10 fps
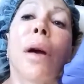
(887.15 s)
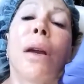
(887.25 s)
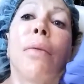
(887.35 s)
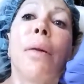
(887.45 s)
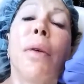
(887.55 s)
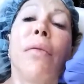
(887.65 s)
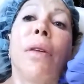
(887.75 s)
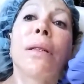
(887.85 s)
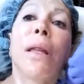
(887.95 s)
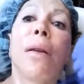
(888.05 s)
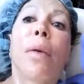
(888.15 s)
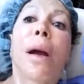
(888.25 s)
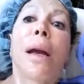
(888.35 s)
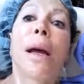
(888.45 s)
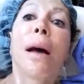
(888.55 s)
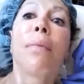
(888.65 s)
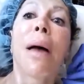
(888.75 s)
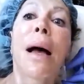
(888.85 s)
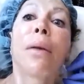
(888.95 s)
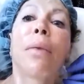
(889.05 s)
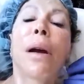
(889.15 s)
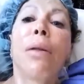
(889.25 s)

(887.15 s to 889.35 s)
we're going to remove this and then we're going to come back.